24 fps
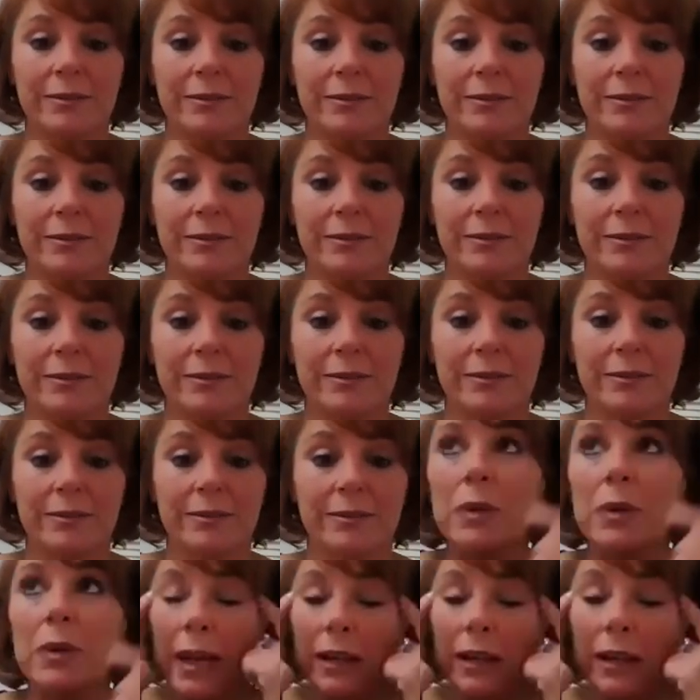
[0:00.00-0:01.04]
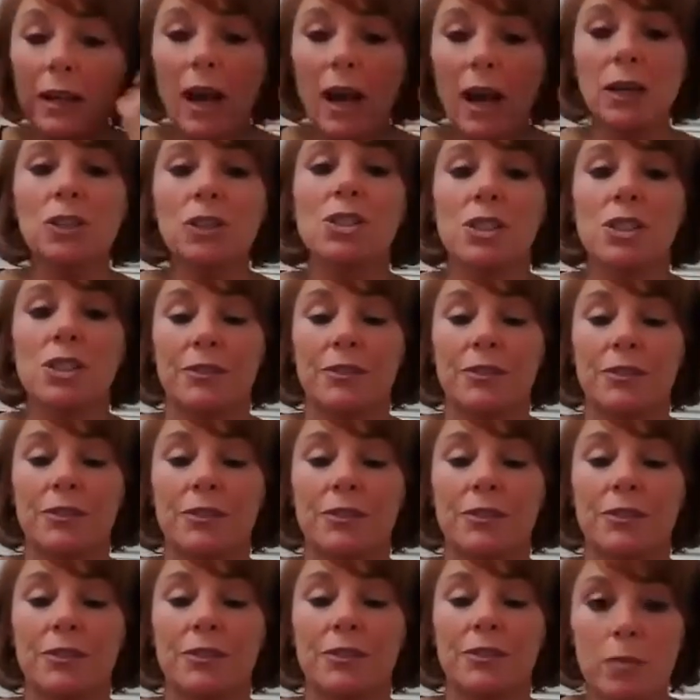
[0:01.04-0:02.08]
And when we get conscious of how
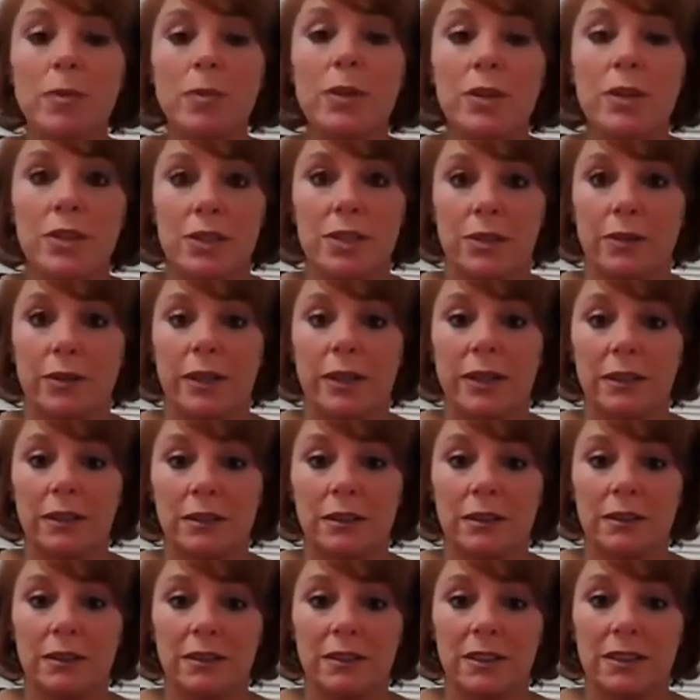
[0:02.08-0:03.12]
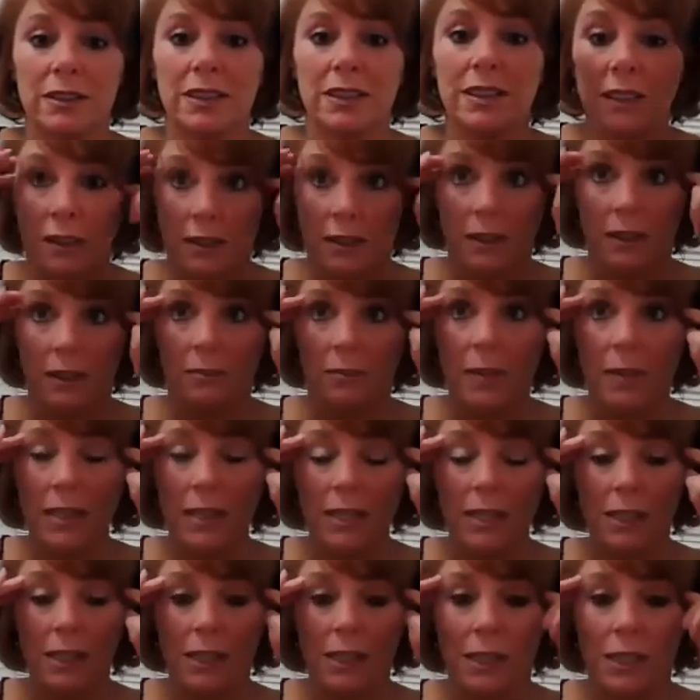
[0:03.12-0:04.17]
we contributed to it,
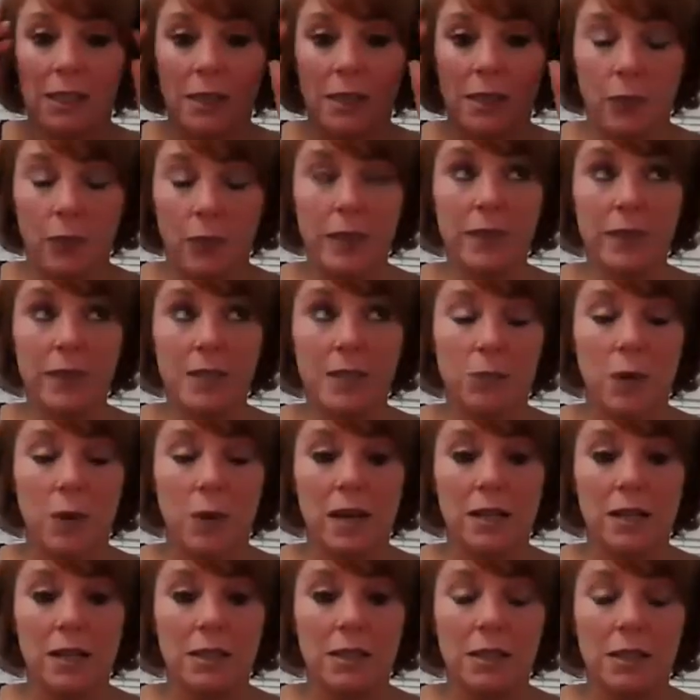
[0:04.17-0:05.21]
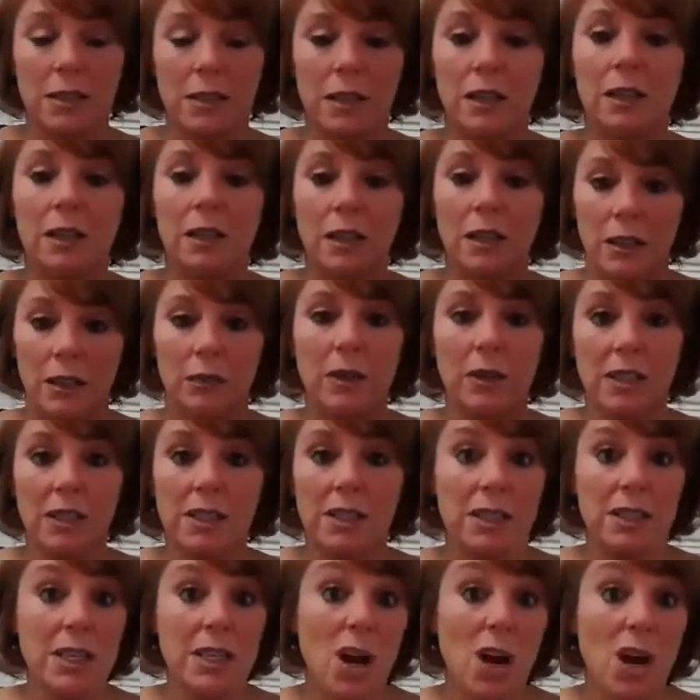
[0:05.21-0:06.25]
mentally, awareness-wise, you can
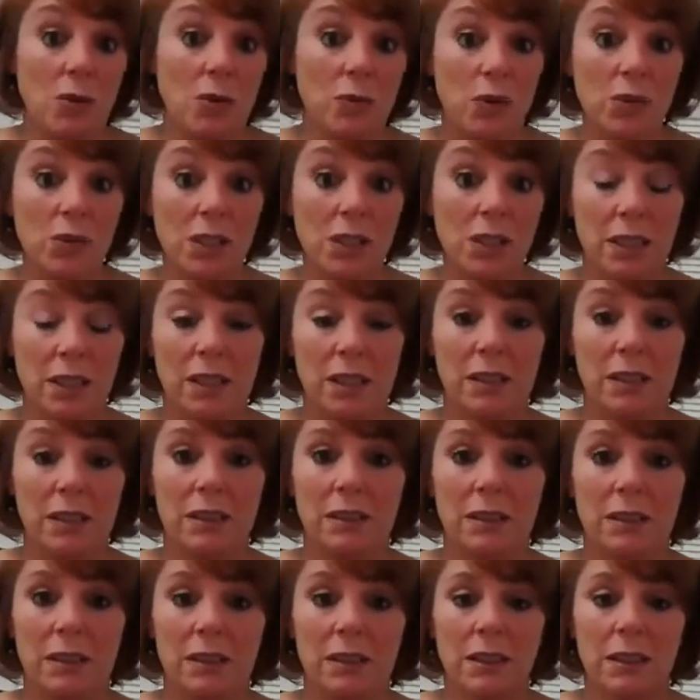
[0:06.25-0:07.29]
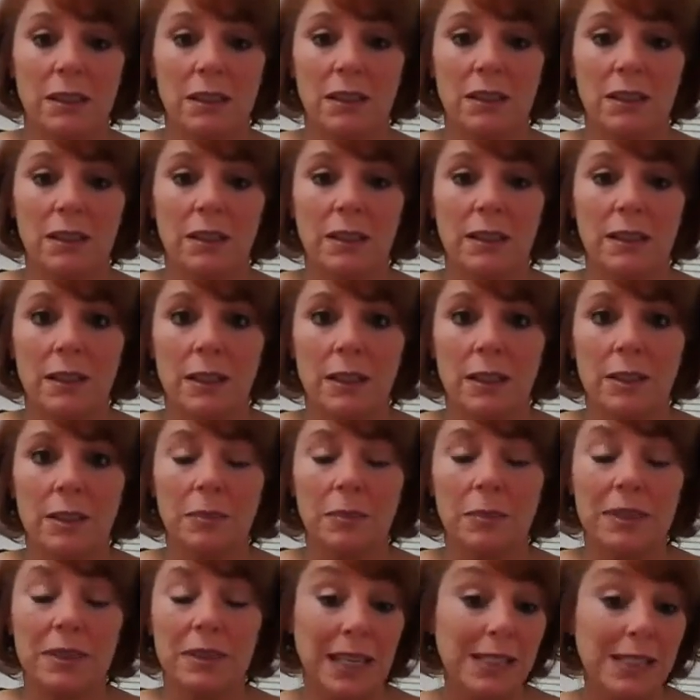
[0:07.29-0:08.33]
see our role in it.
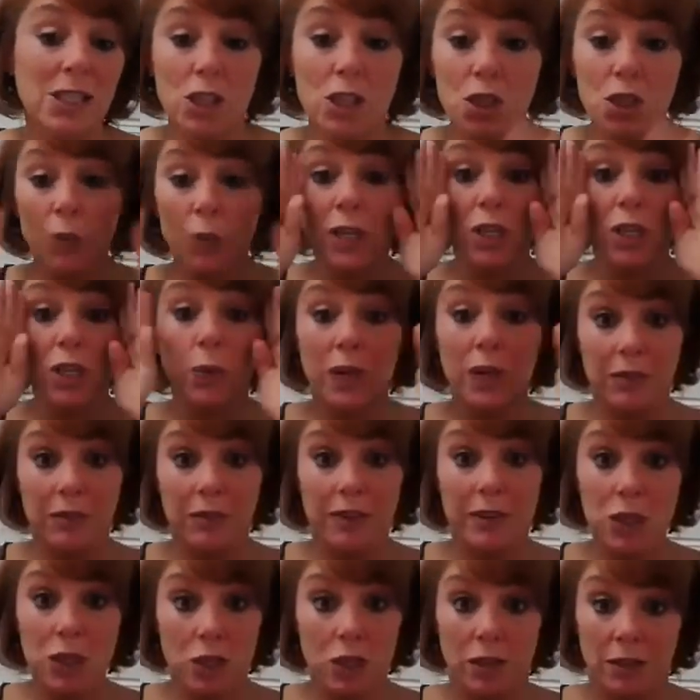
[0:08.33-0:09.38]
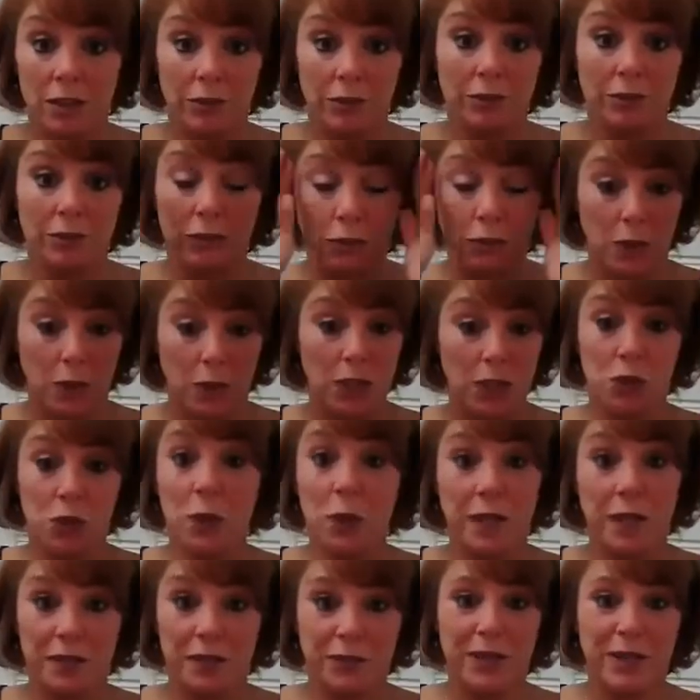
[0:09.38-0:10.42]
But that's the 2020 vision of
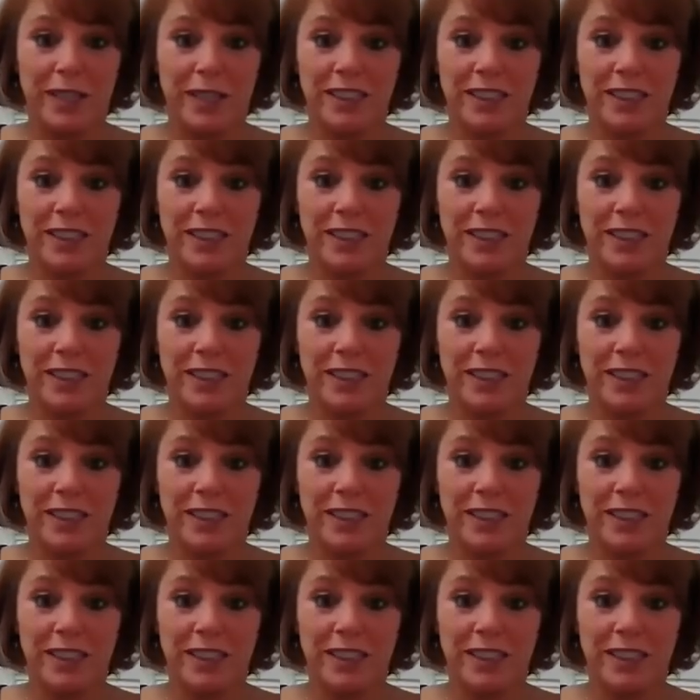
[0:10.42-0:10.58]
2020, right?